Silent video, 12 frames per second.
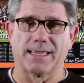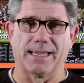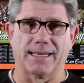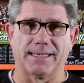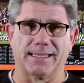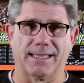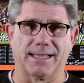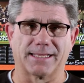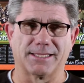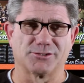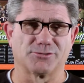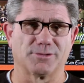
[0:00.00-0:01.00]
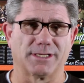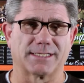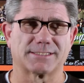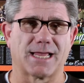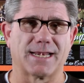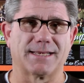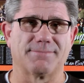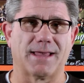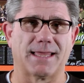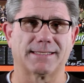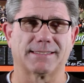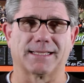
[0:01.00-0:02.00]
And kids are really excited
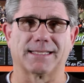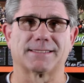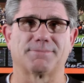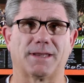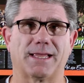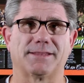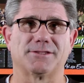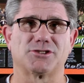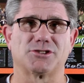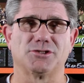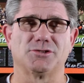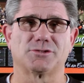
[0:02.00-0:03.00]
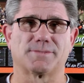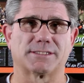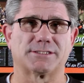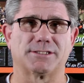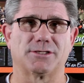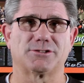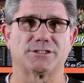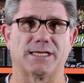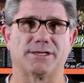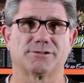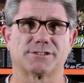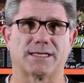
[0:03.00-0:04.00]
about it to get to play in the shoe, especially those
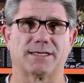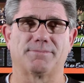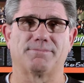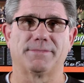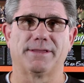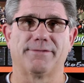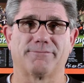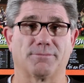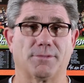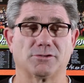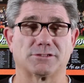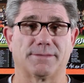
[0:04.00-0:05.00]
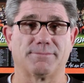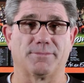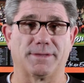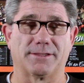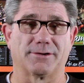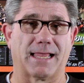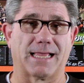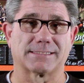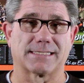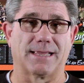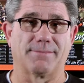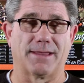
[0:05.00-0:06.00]
seniors that for most of them will be their
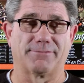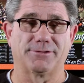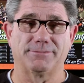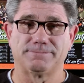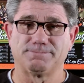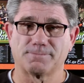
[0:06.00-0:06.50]
last game ever.